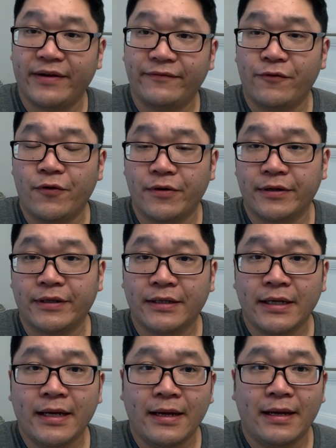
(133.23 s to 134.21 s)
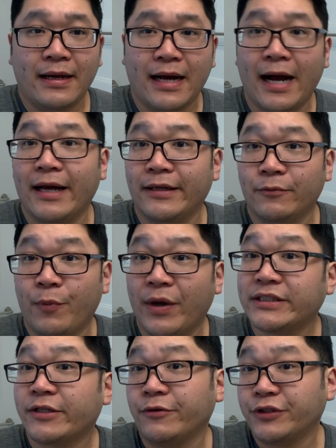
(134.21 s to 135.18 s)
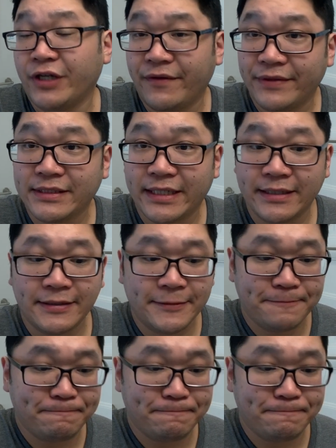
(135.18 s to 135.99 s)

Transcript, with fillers: for on West Coast Shavings End.